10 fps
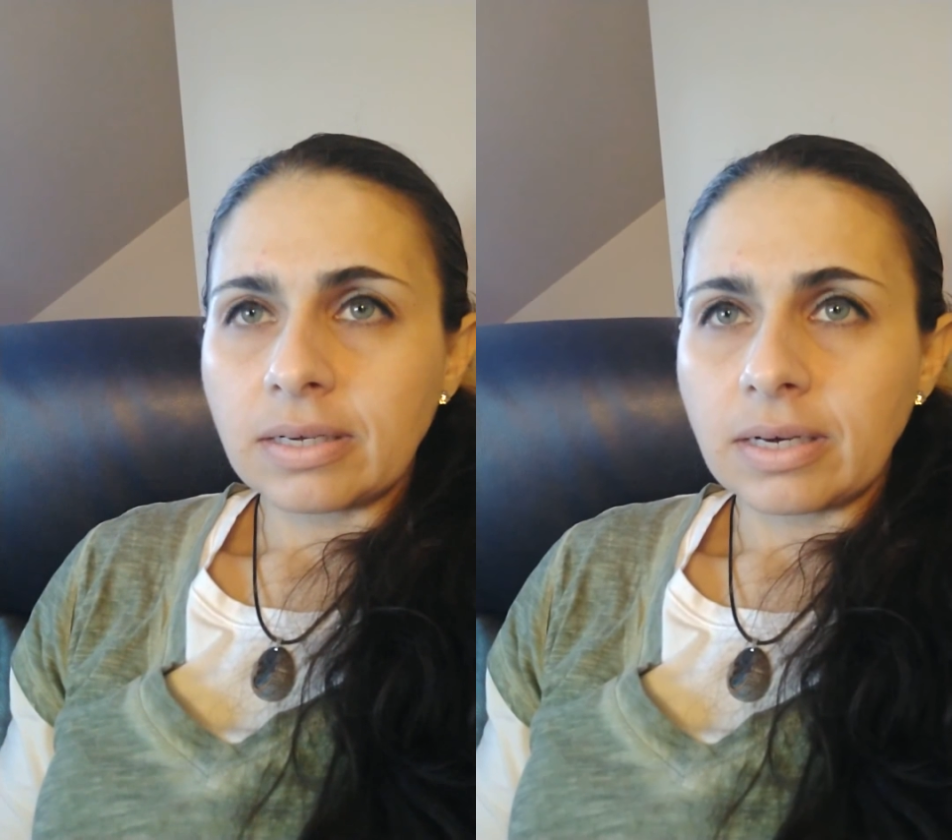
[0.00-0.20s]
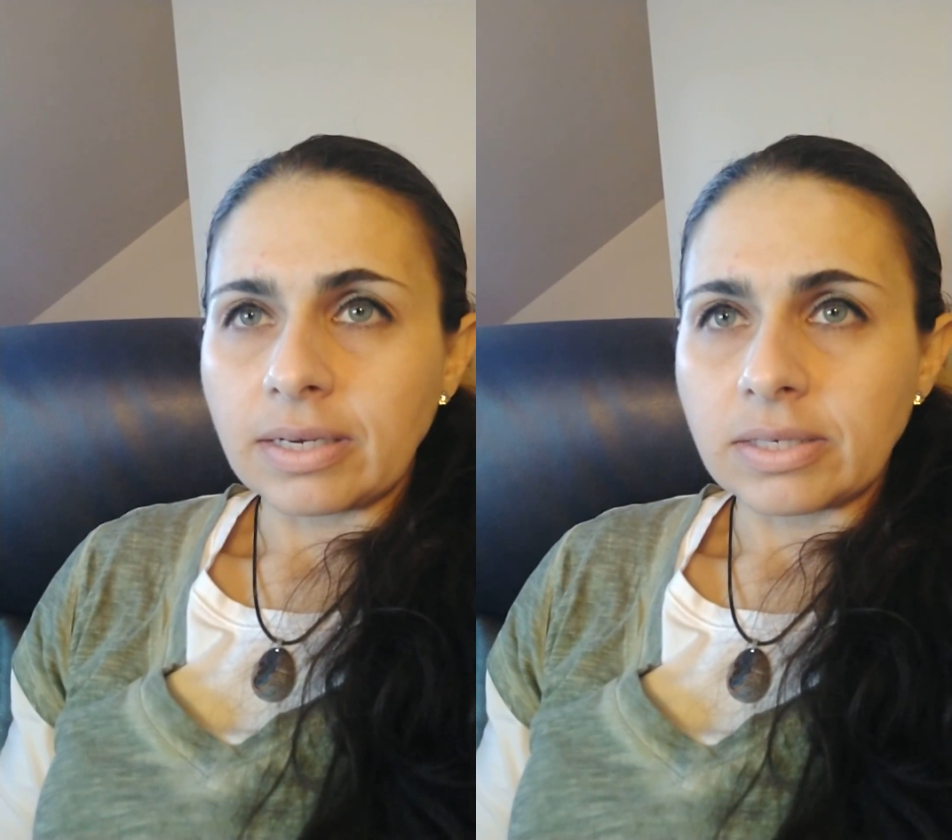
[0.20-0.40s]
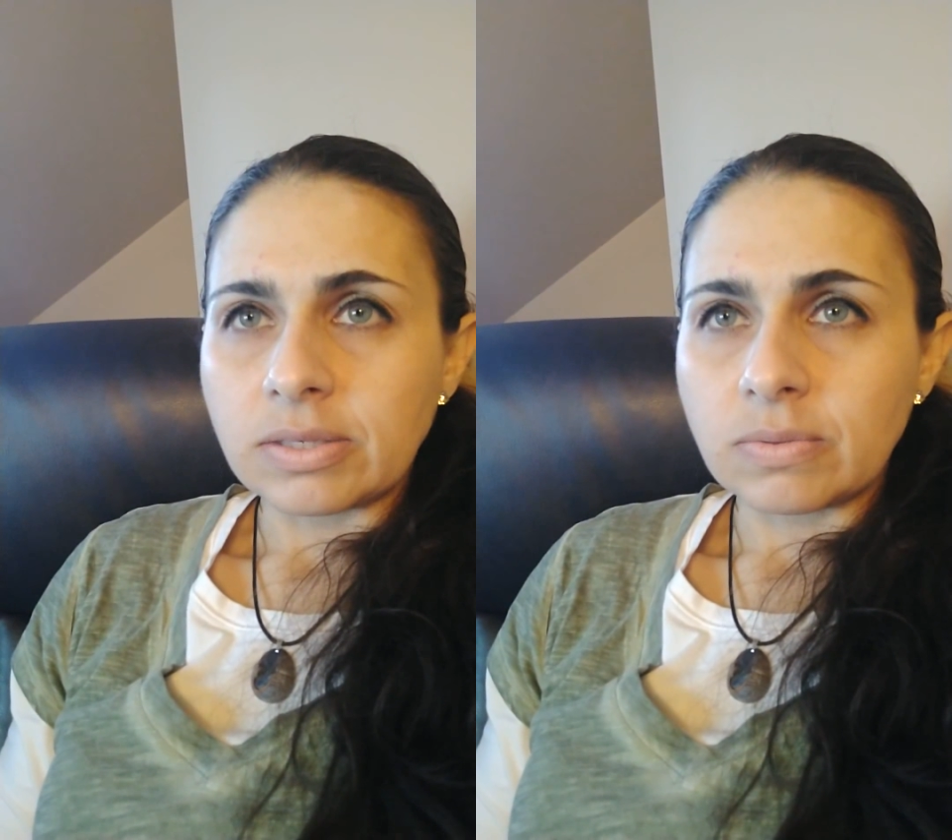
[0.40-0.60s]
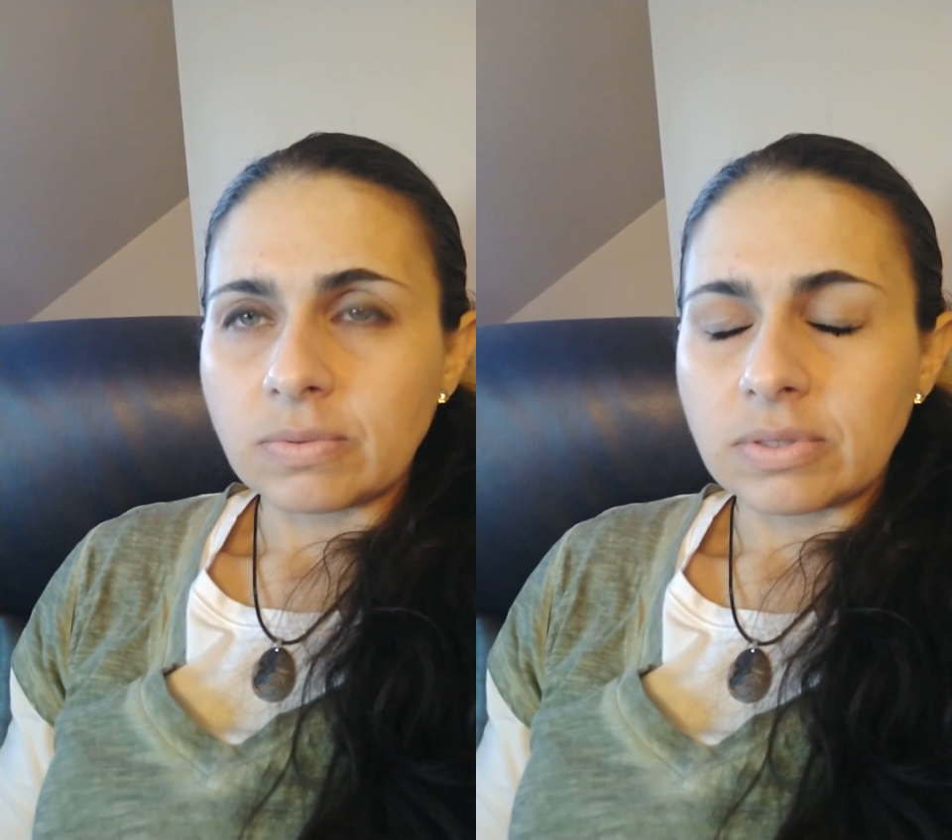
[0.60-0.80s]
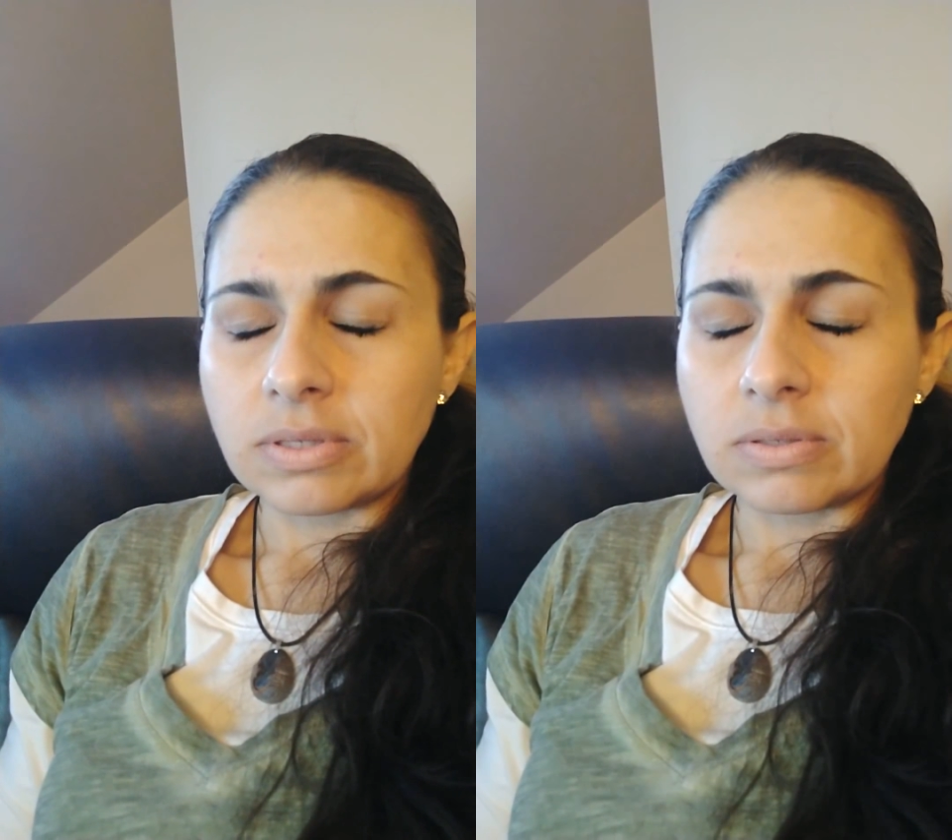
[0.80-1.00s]
I just
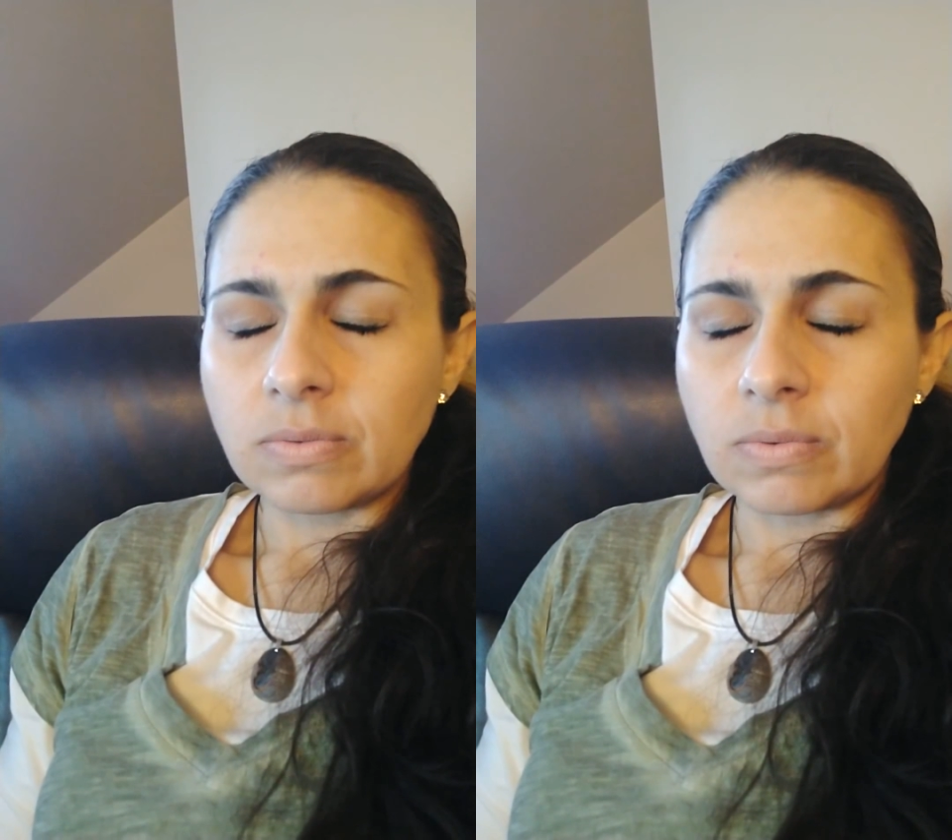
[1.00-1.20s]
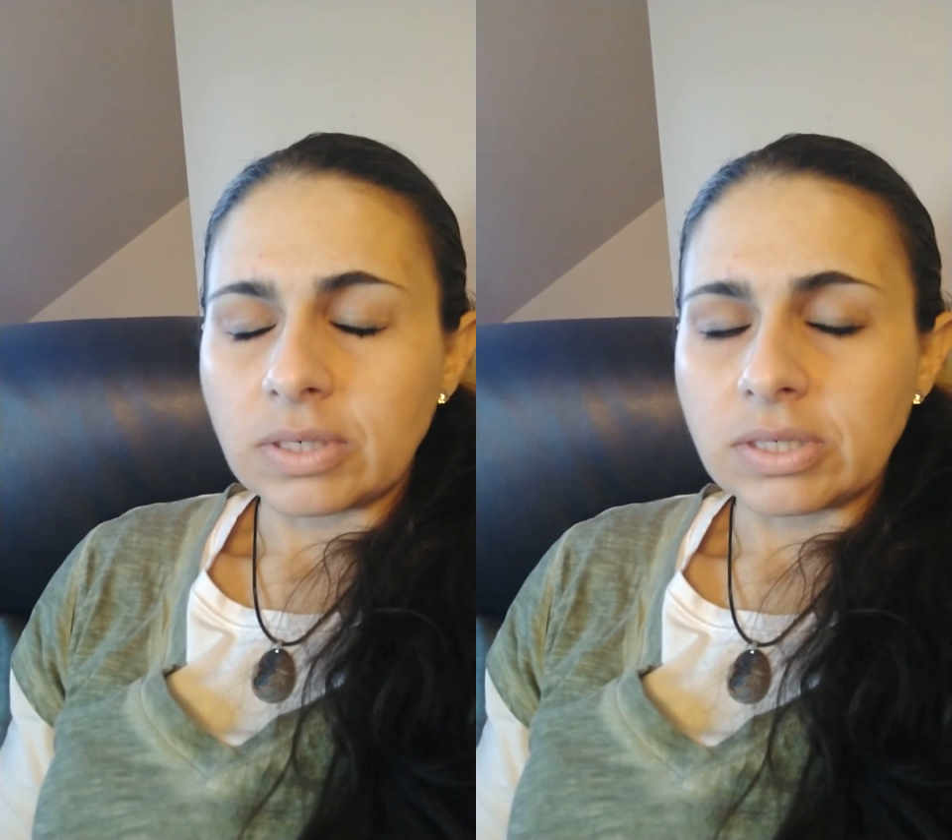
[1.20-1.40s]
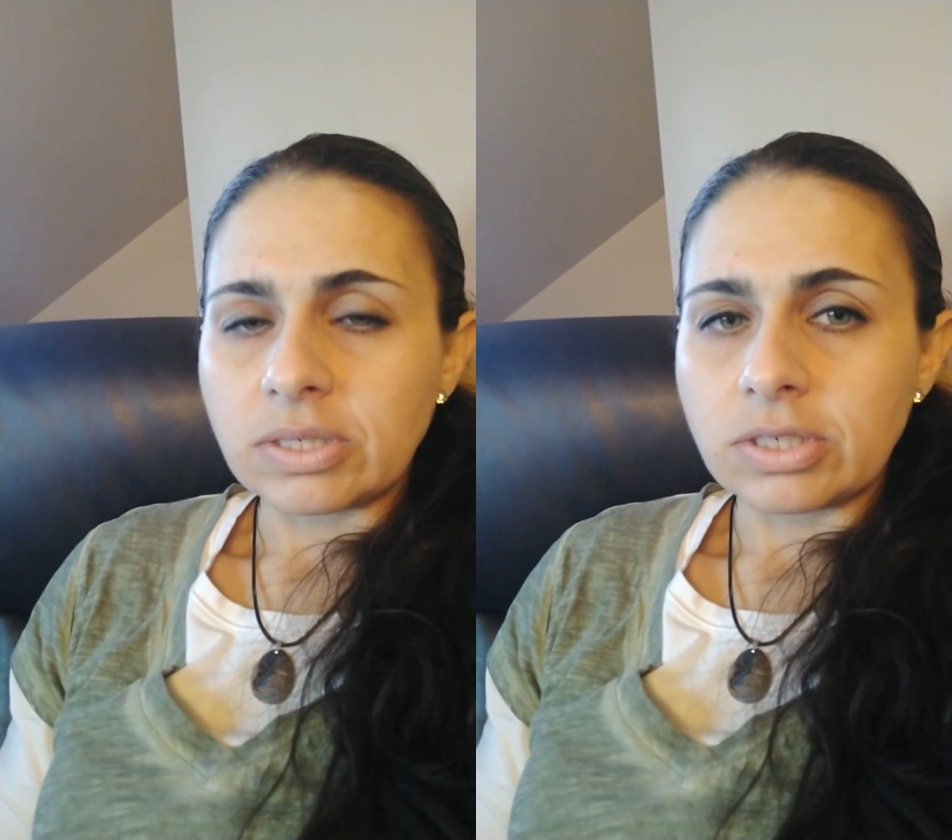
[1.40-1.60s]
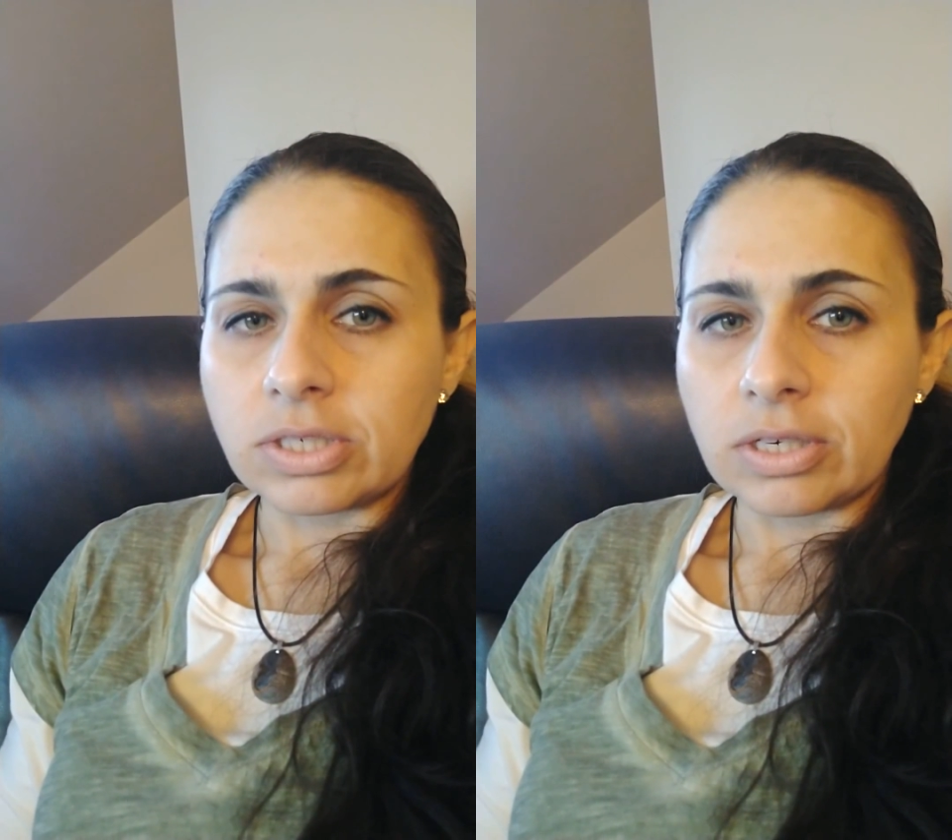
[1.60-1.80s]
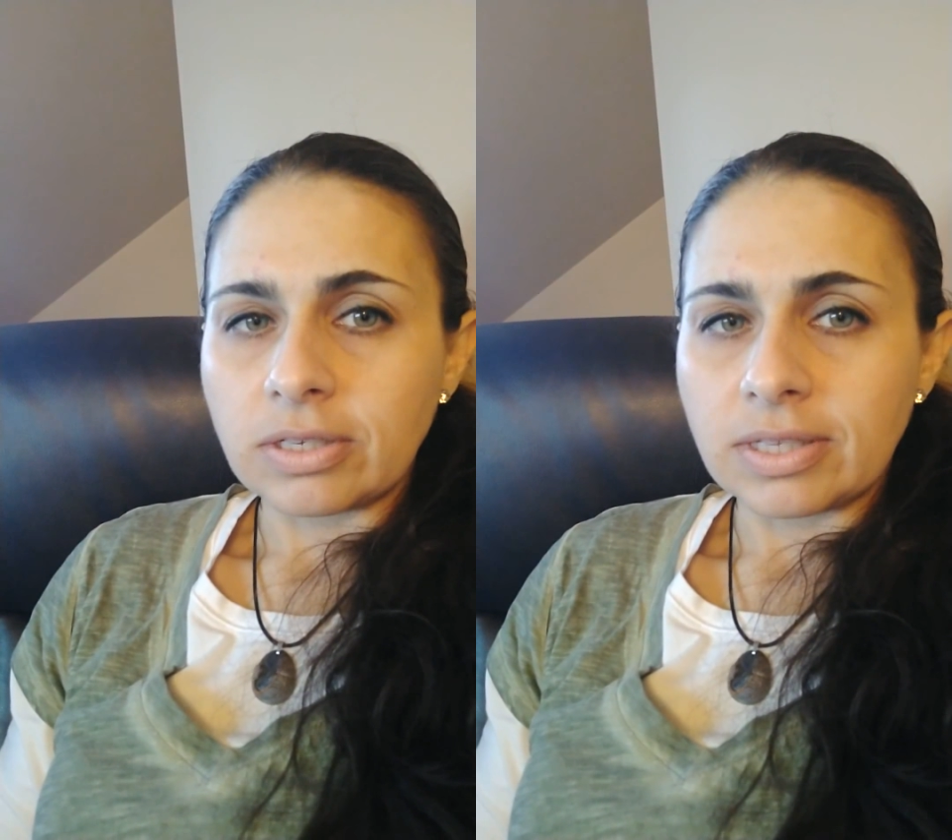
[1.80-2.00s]
wanted to share